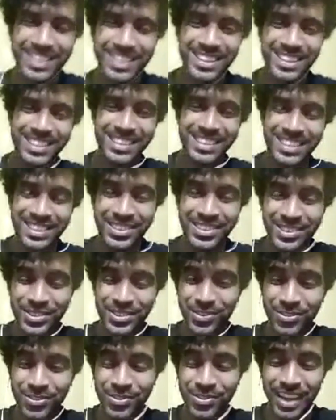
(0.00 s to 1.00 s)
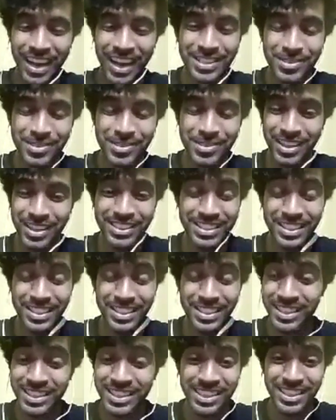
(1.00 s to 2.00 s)
So nice, man.
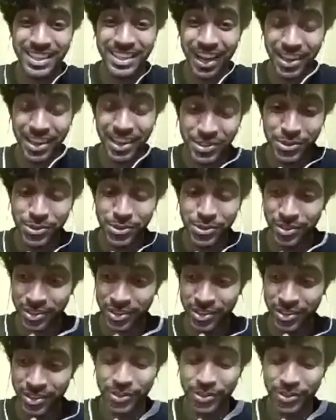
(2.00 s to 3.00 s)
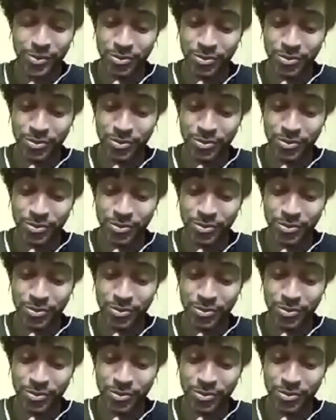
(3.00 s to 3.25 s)
Seriously, nice to hear, you know.